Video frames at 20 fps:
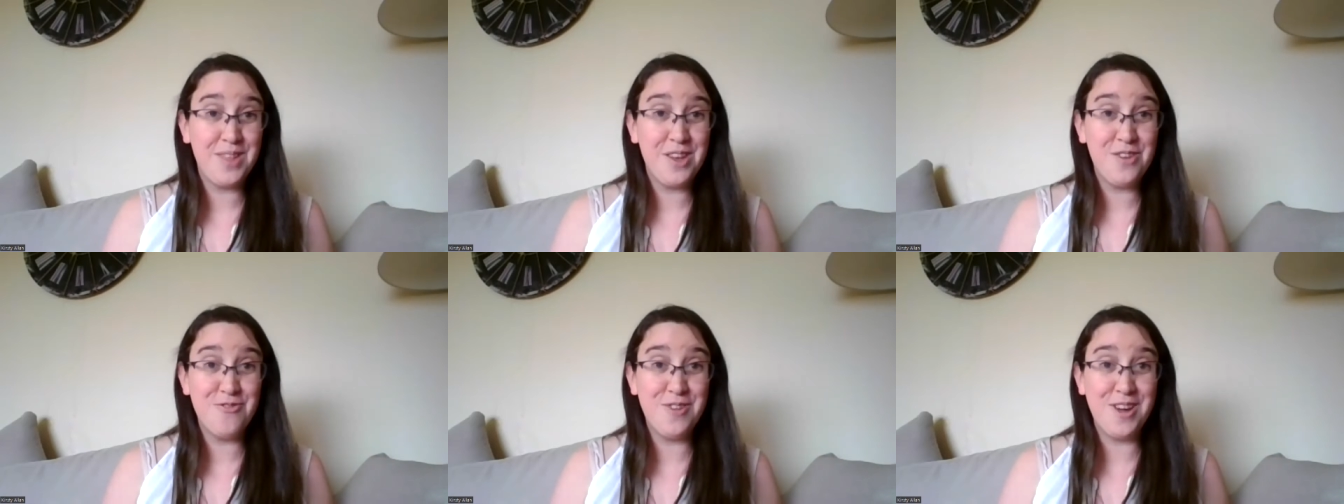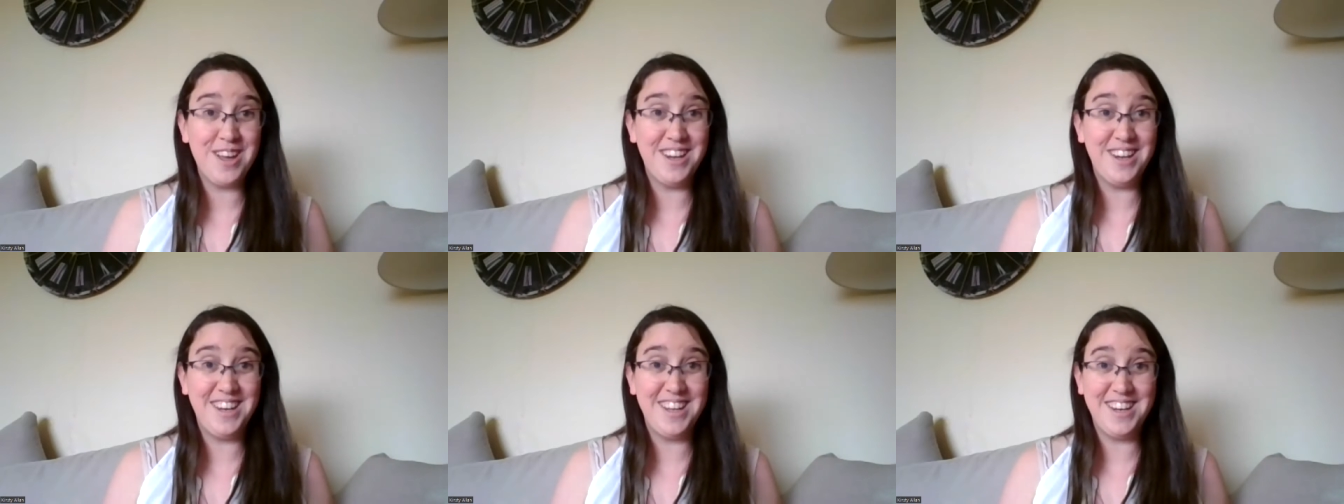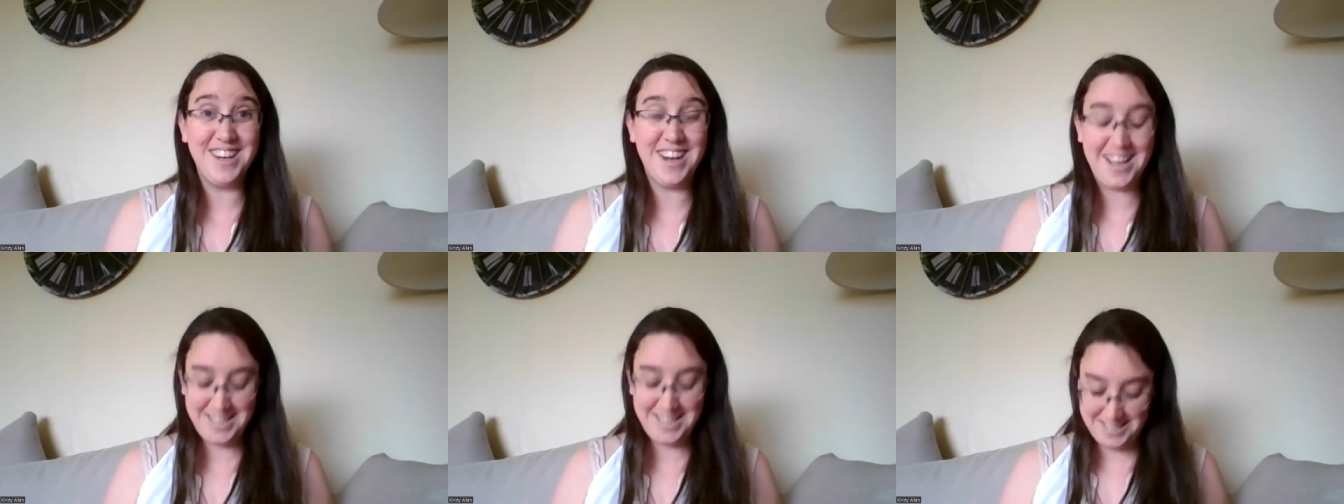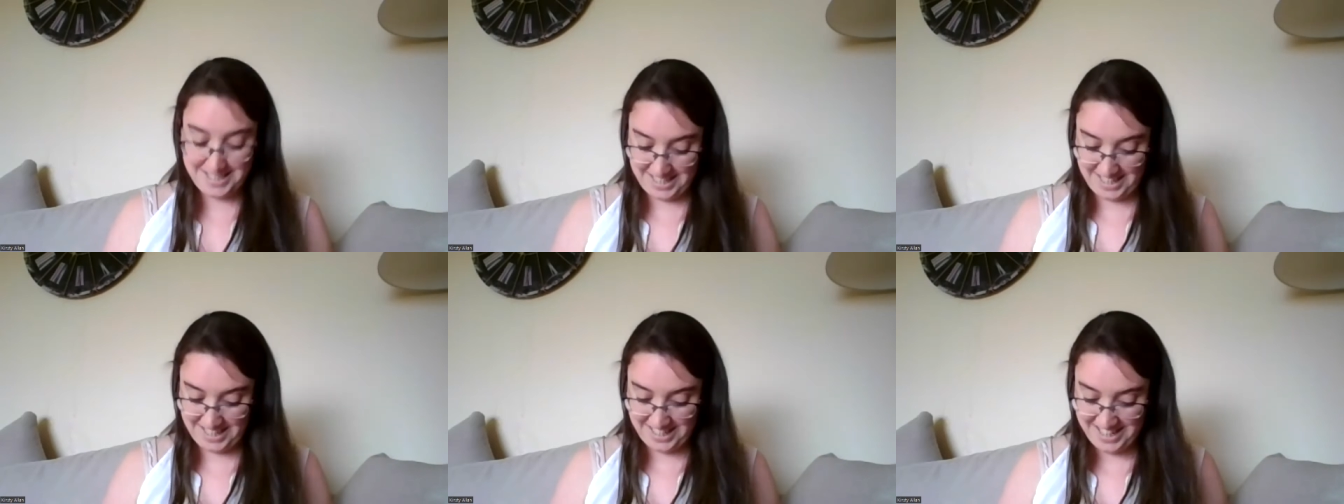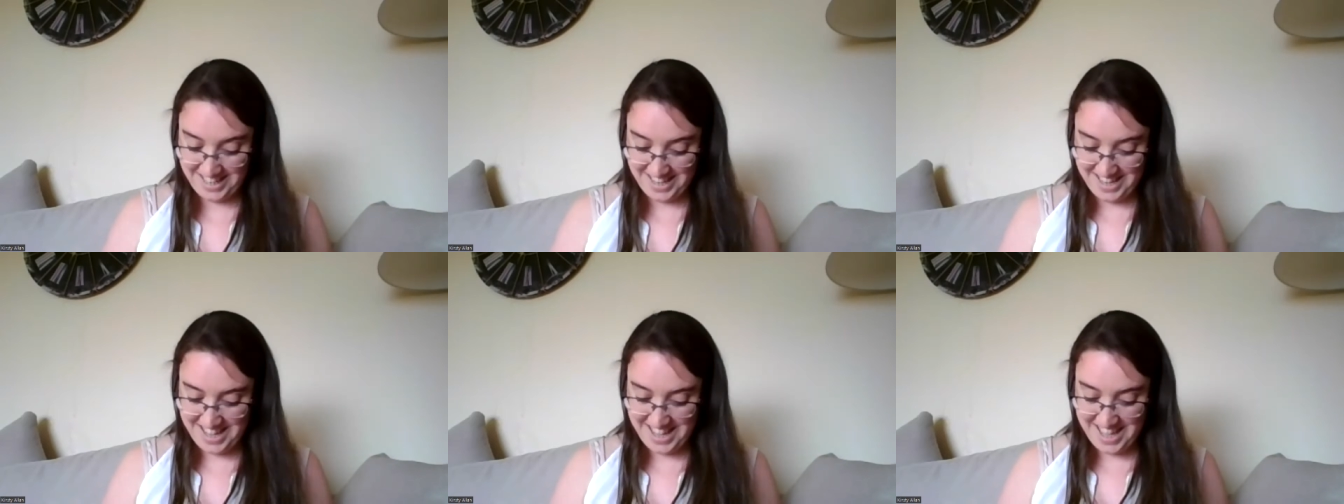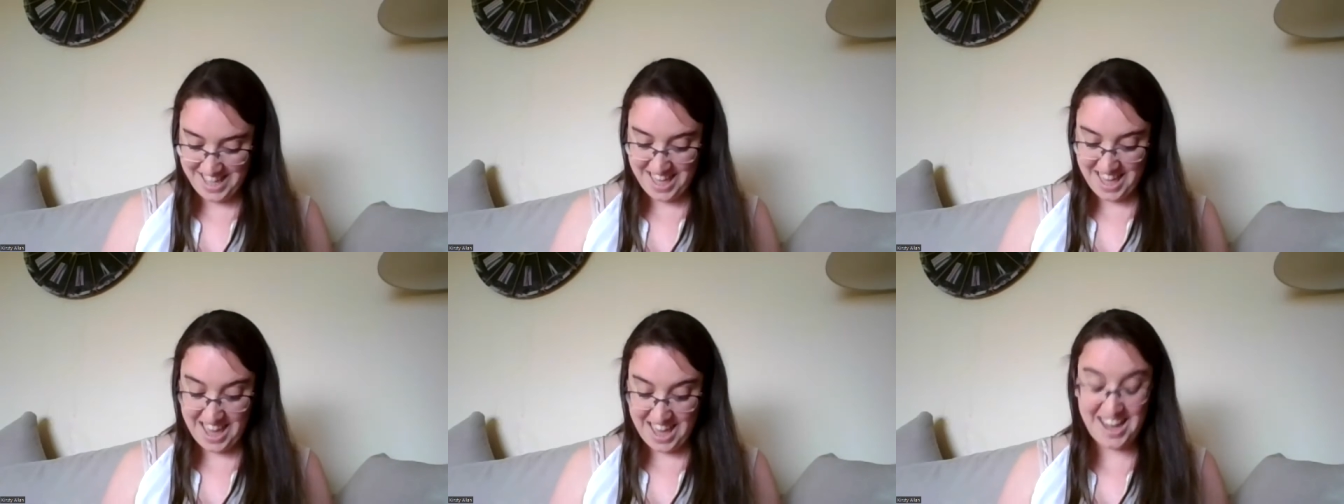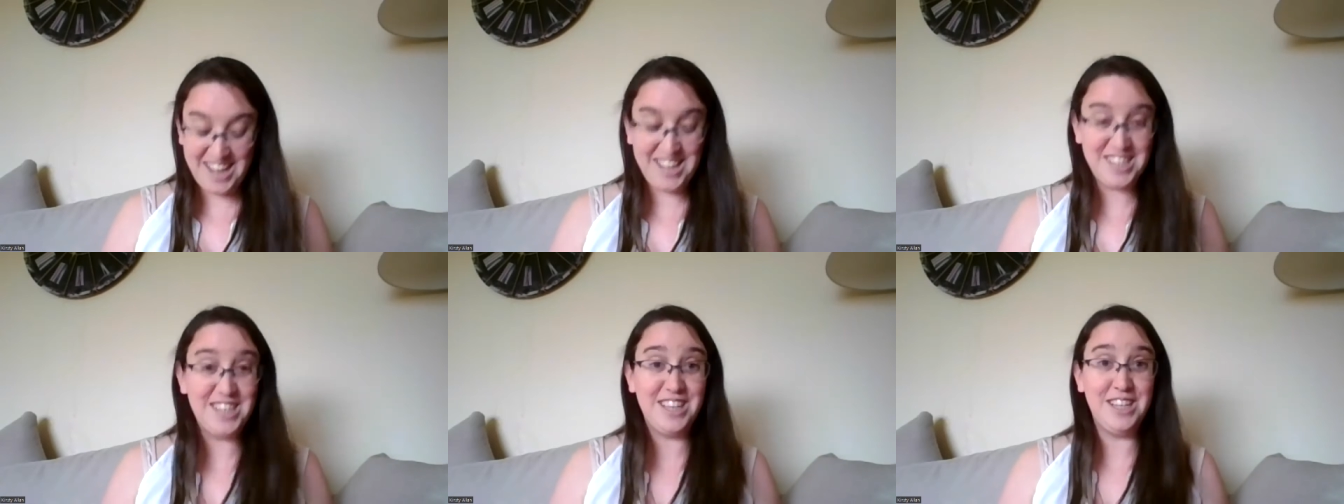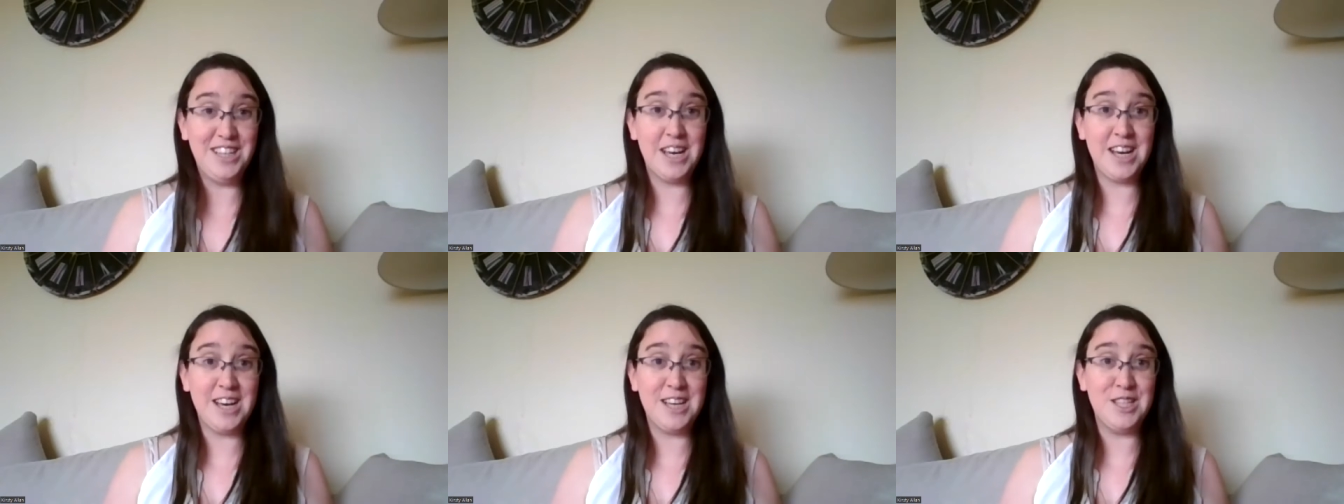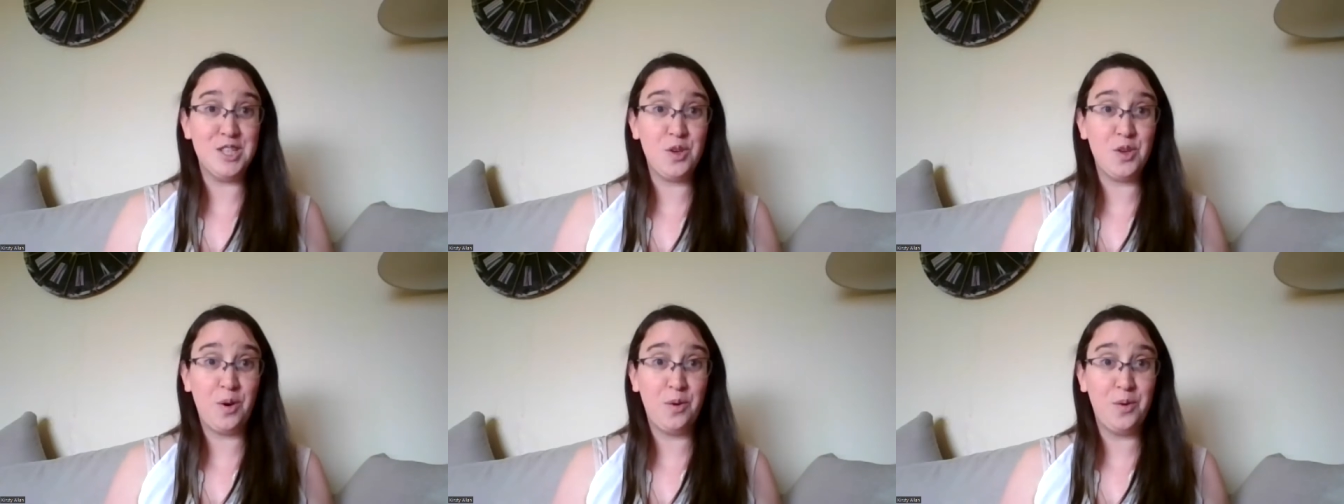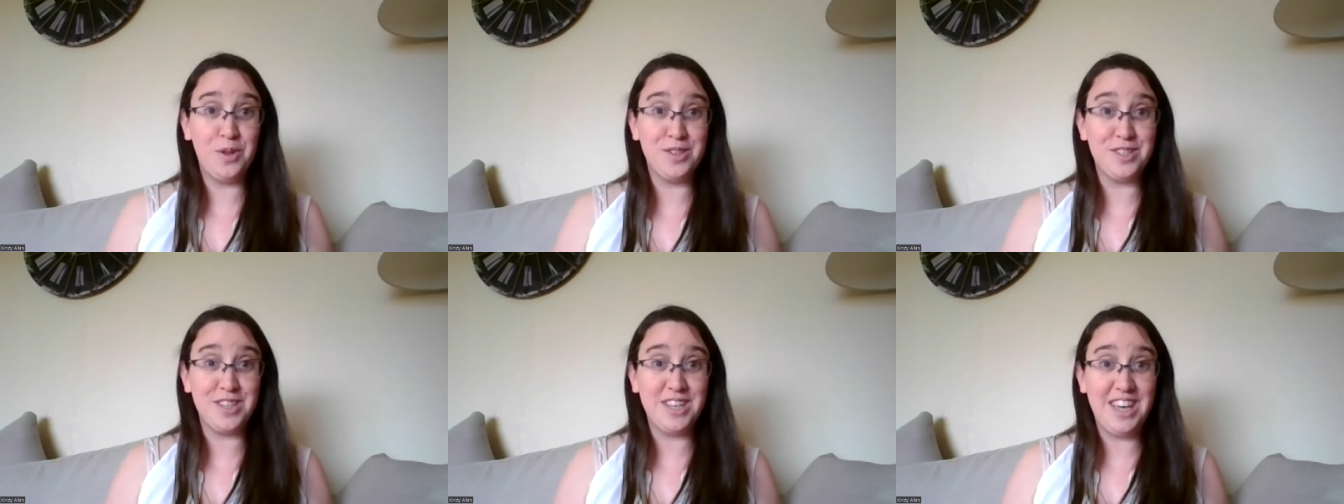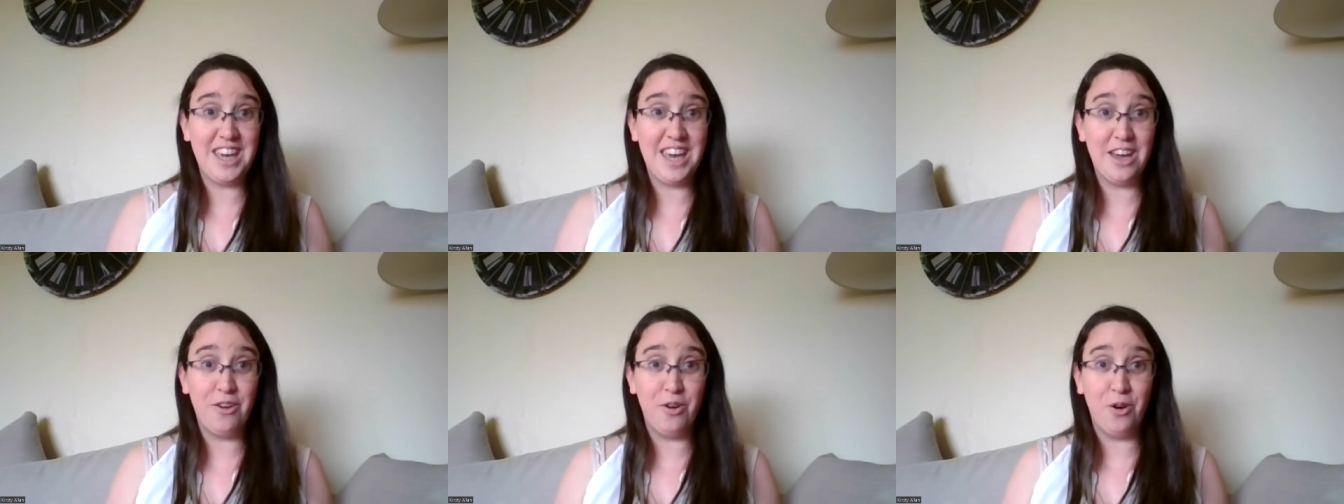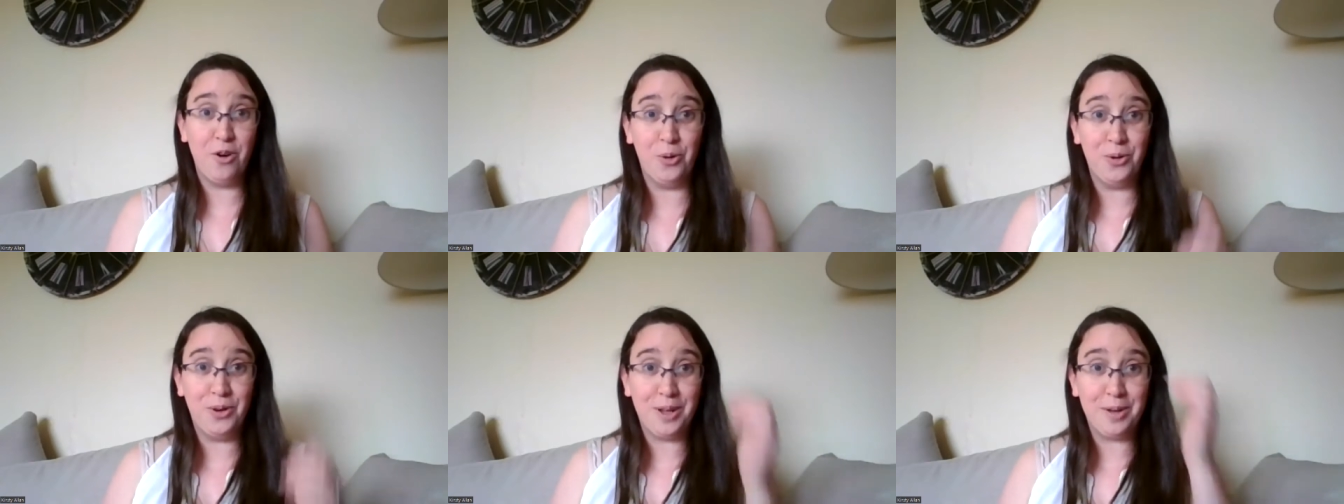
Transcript: written in 1989. So I was a year old